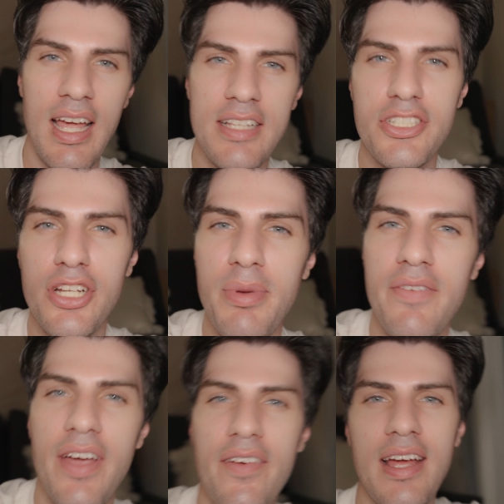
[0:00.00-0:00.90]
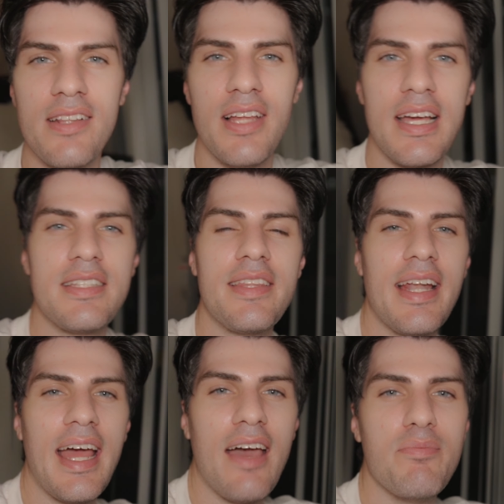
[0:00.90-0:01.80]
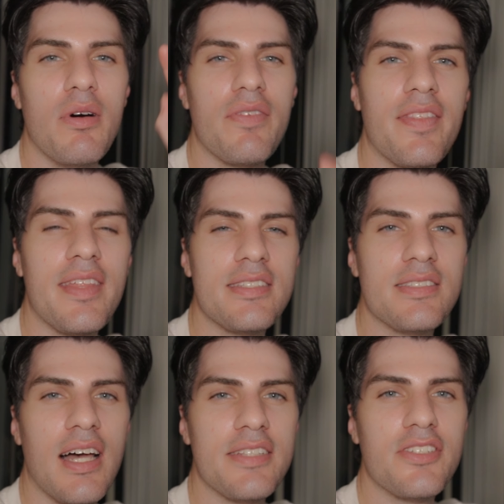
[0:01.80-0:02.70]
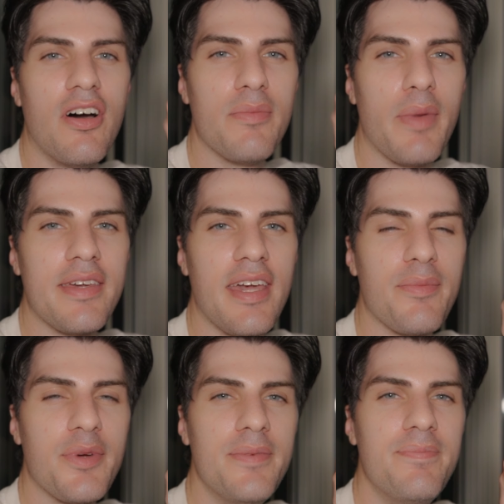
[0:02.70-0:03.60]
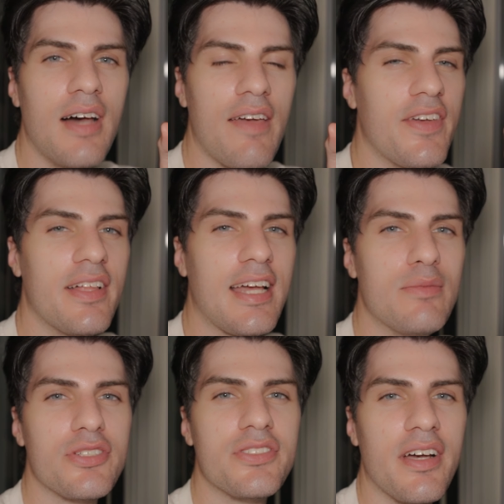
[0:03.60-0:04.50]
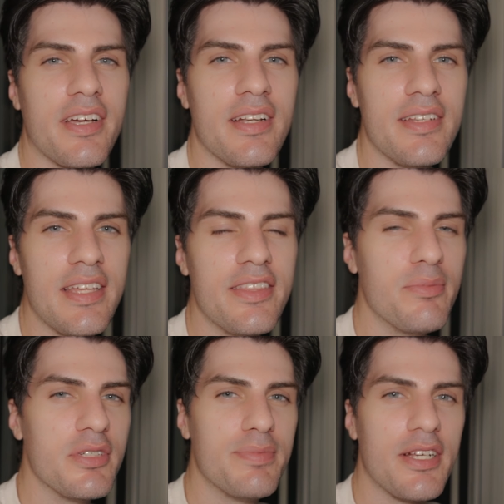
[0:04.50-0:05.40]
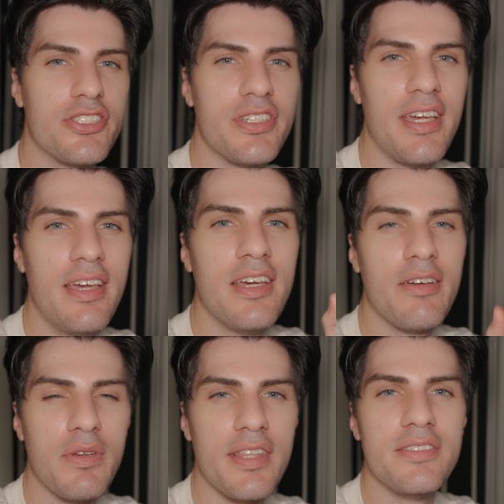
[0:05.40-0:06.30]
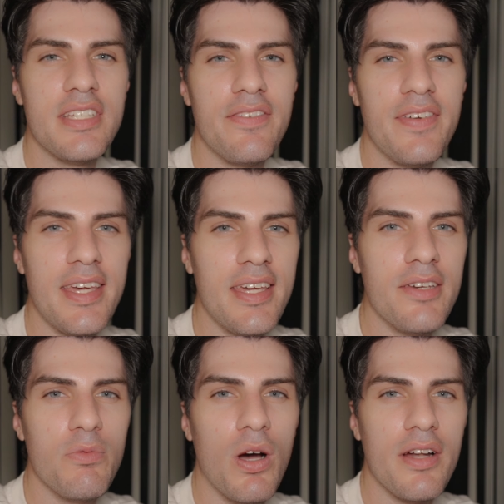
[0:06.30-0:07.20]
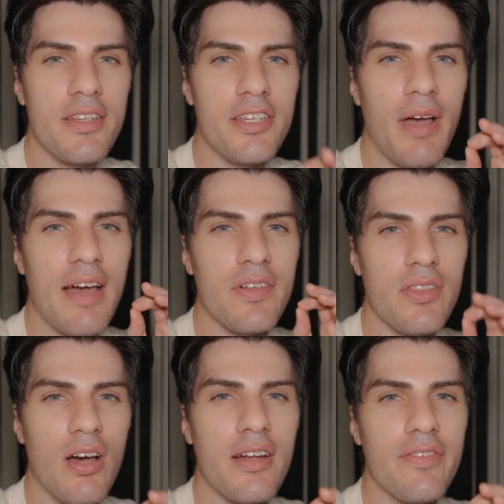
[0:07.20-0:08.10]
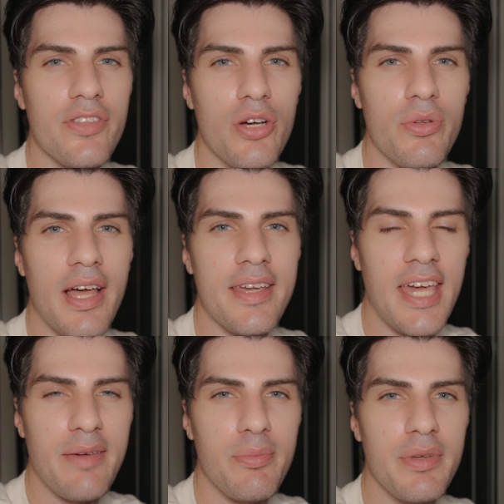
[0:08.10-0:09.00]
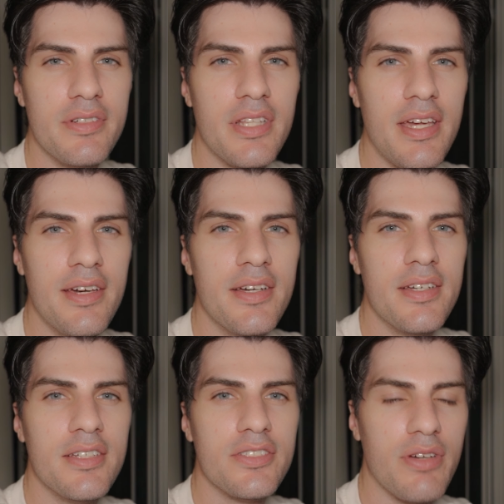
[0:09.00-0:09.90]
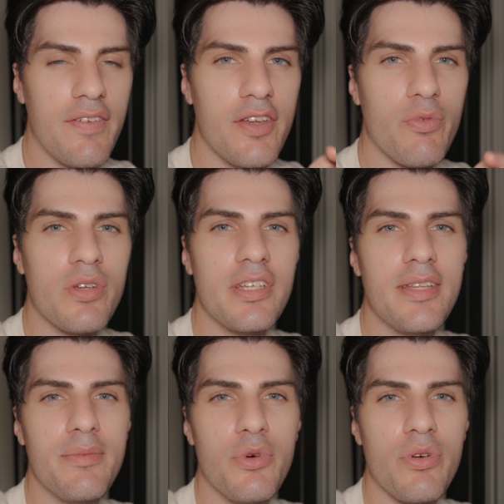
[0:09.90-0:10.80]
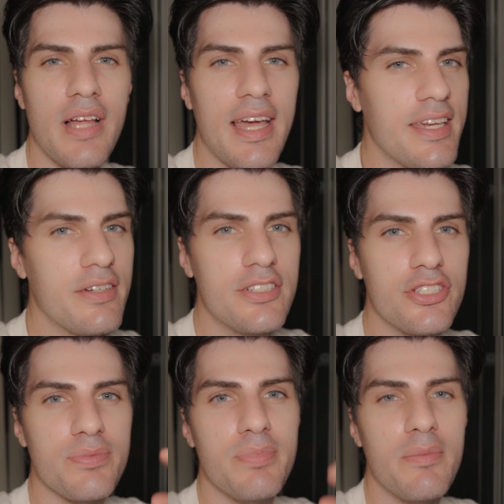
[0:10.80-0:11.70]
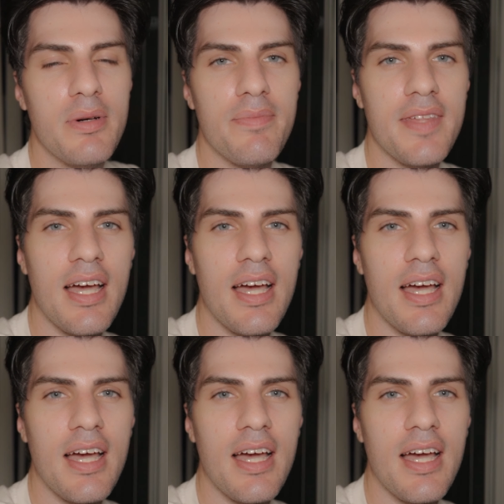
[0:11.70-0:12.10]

It's going to be very unlikely that I have both of these lights on my camera. I feel like I'm just not going to need them, especially with the ZV-E1. You have a lot of low light capability. So if you really need more light, you can just bump up the